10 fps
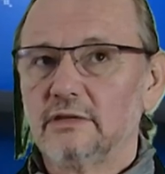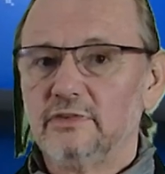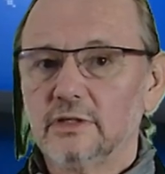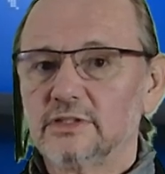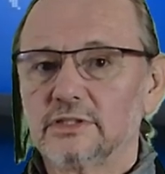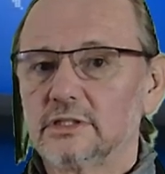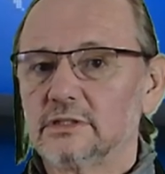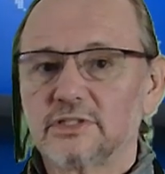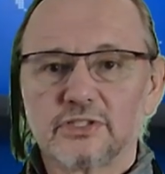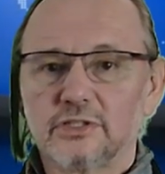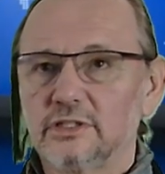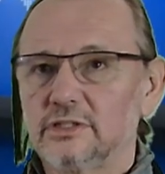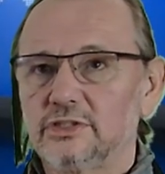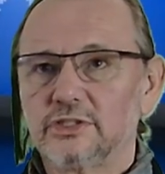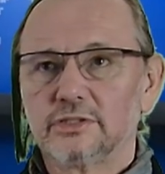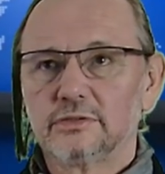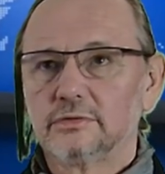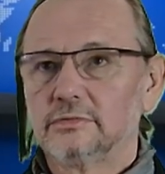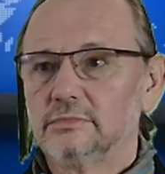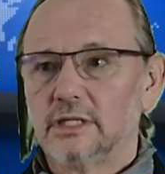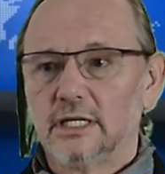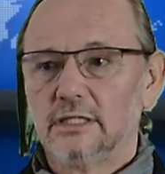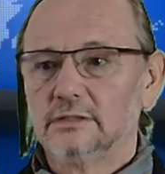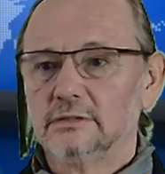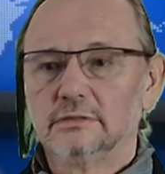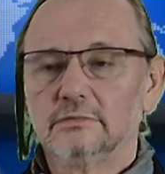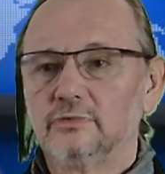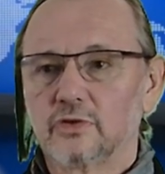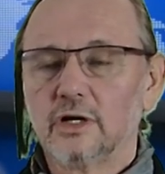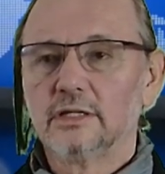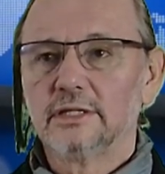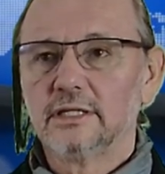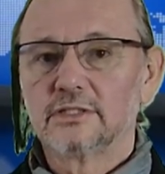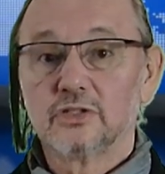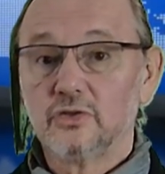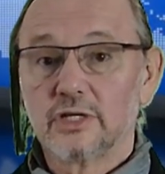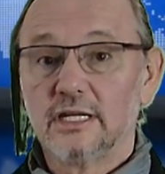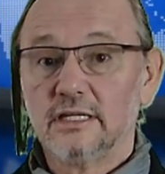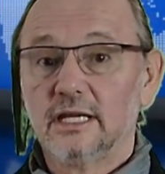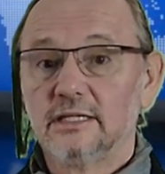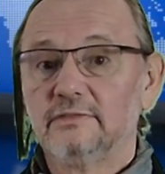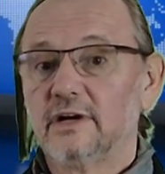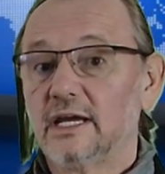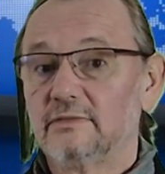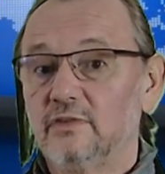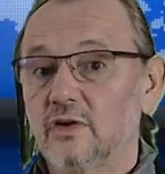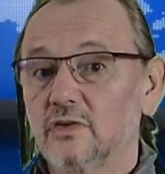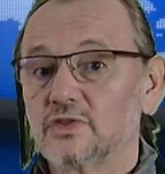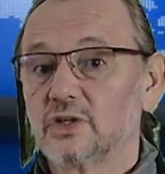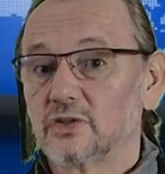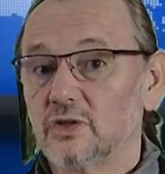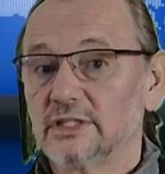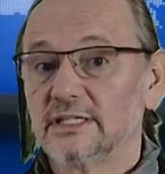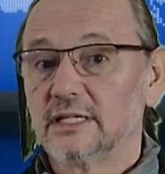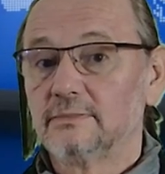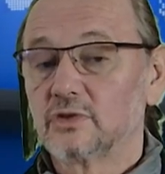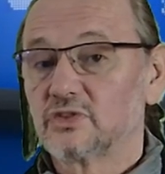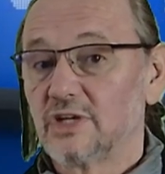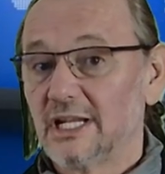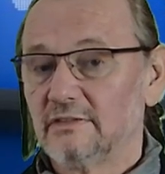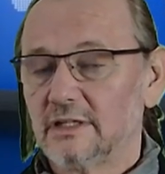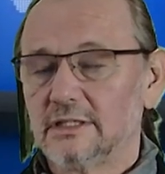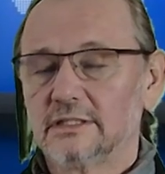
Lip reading: filter, search, and for content, so you can identify and focus on content that's most relevant.